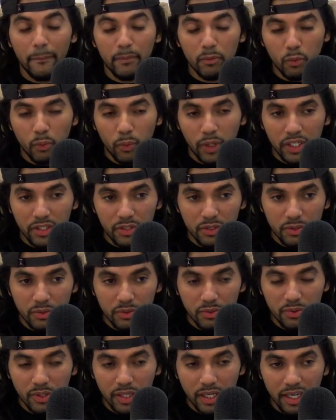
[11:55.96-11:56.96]
when
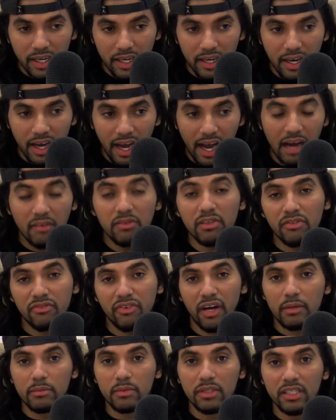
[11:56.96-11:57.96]
you have a
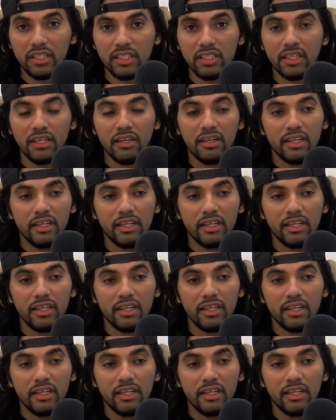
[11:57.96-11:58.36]
family,